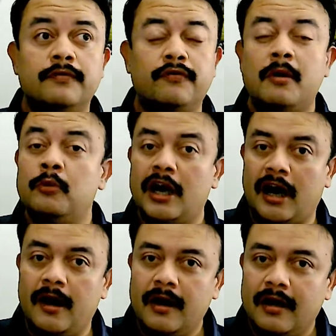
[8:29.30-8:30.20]

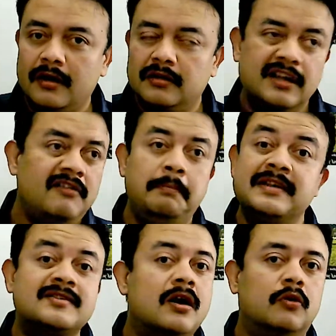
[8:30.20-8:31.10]
formula? They will
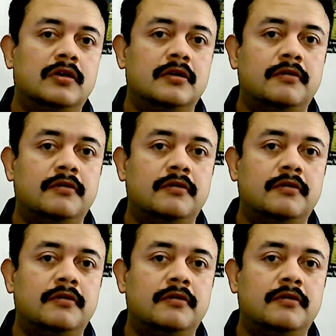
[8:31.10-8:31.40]
miss out,